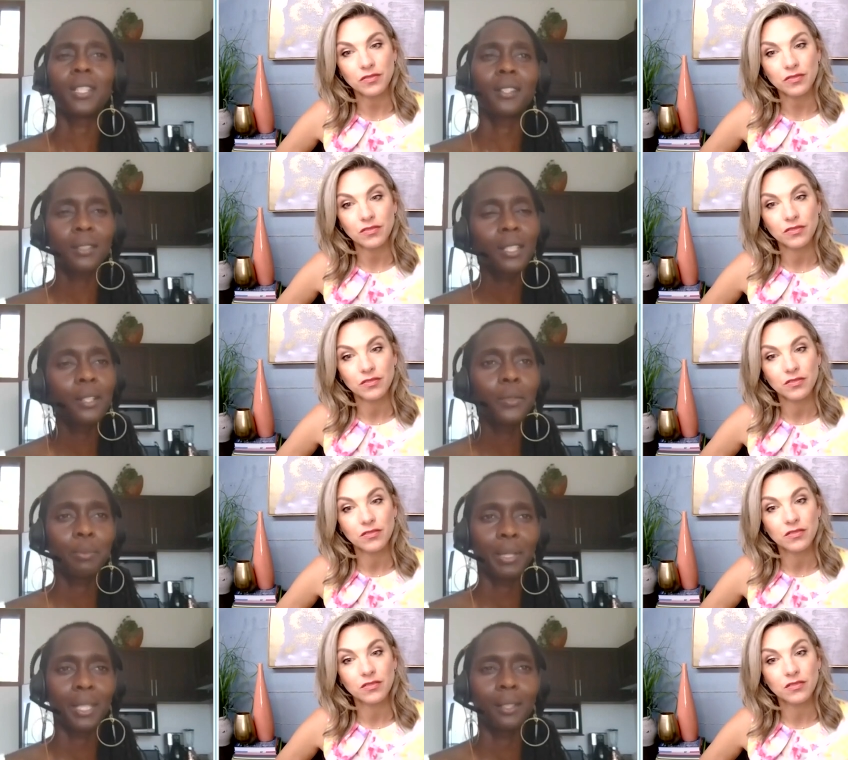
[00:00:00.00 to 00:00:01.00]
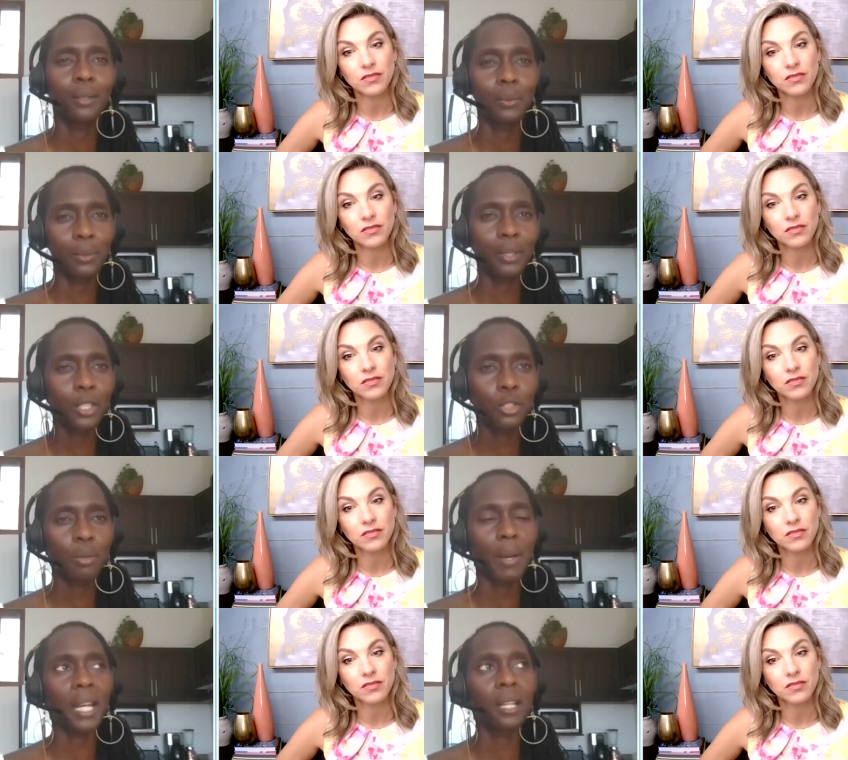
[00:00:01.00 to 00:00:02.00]
Speaker 1: sounds like it would be really
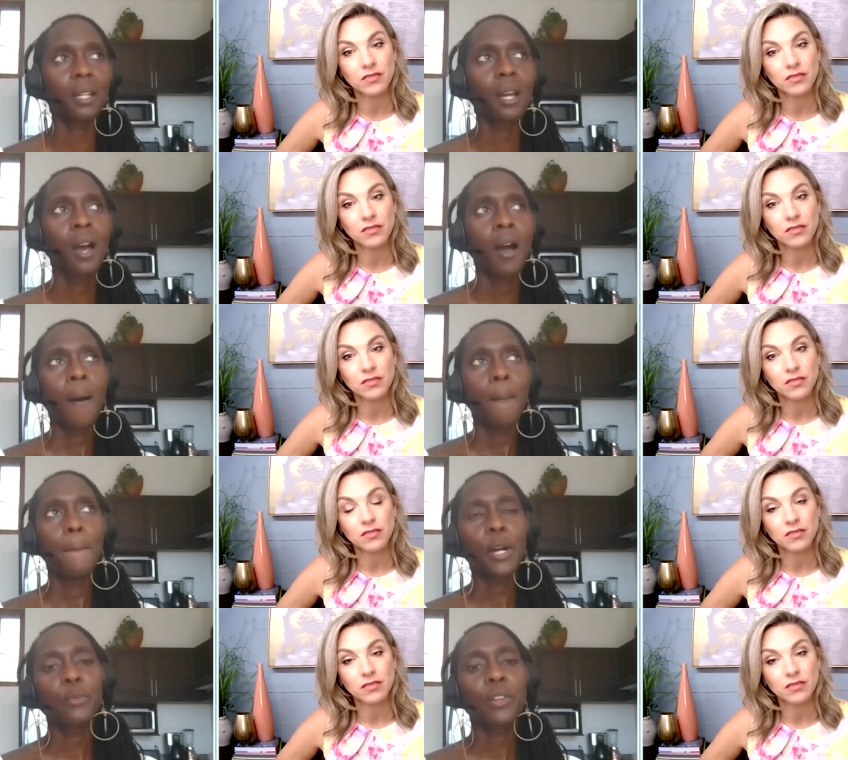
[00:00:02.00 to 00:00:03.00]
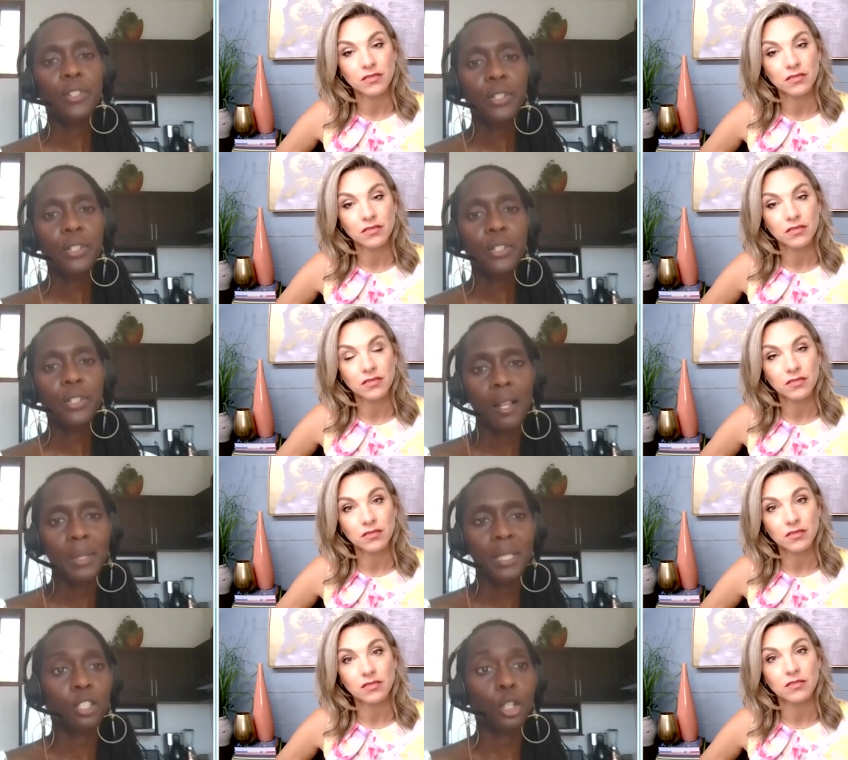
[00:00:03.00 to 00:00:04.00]
traumatic, but Rivers
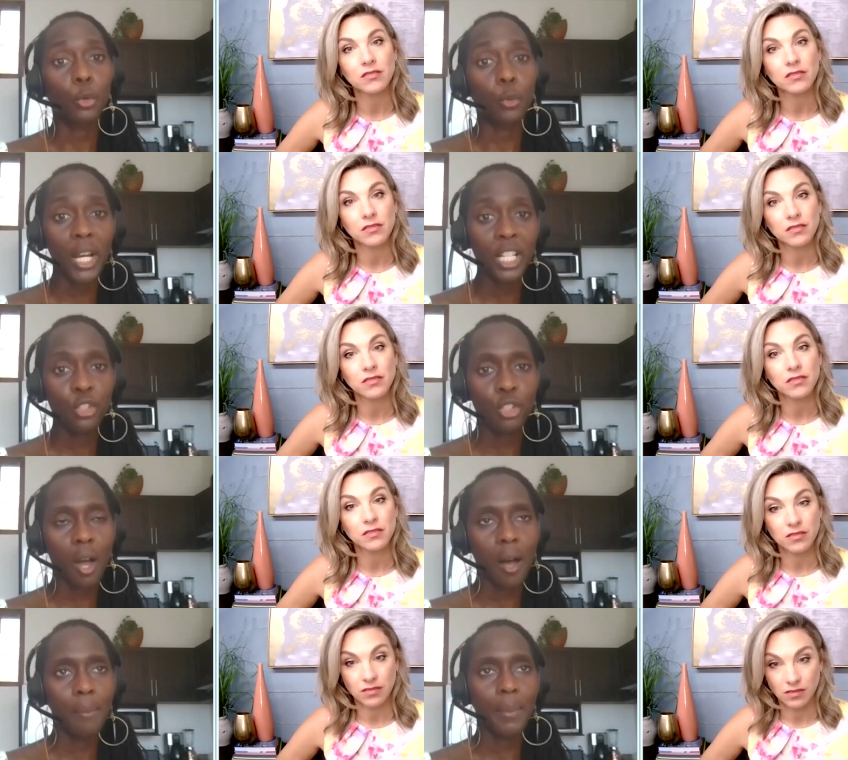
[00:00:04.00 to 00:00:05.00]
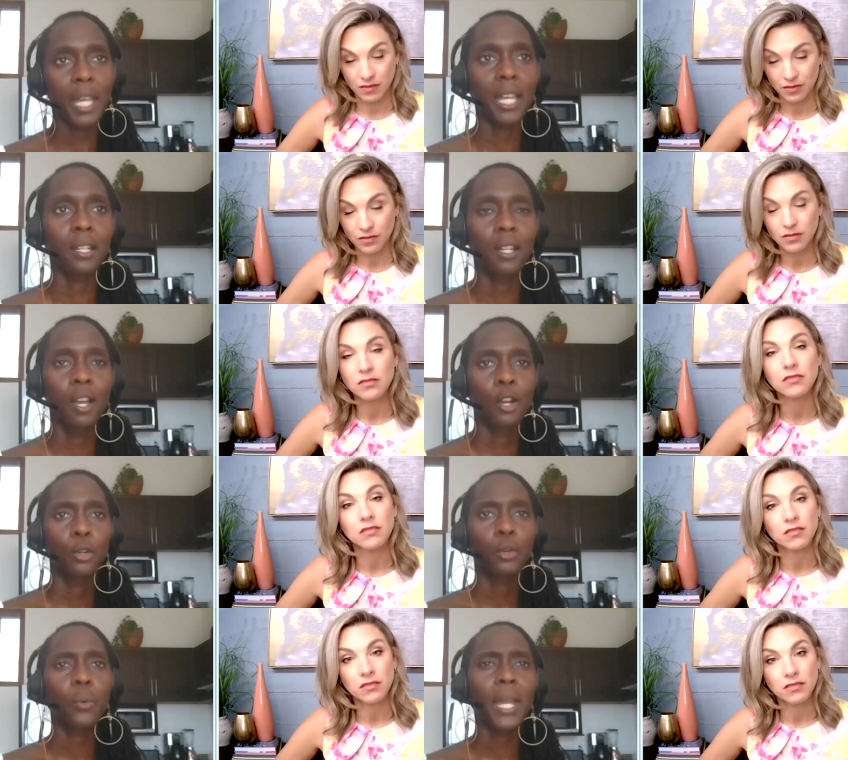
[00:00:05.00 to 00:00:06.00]
Solomon does a great job in
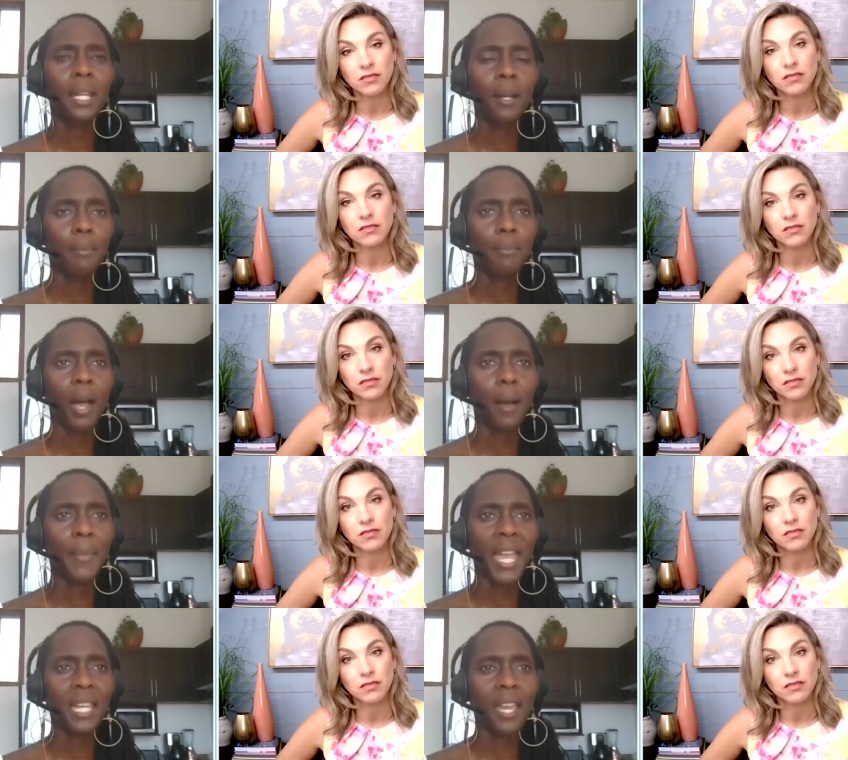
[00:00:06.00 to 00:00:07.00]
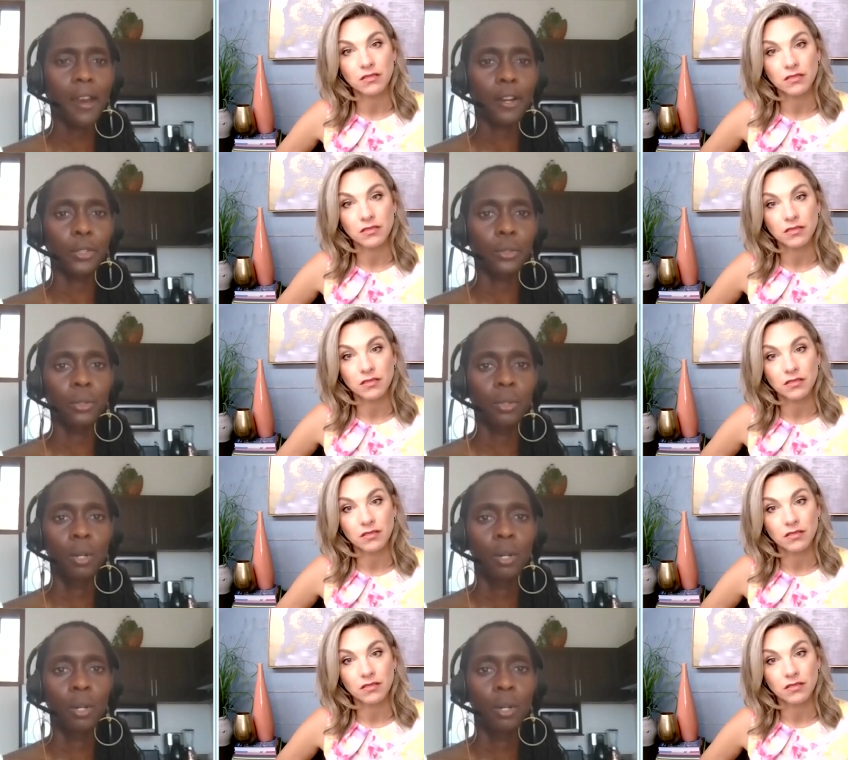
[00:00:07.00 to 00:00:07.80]
creating a main character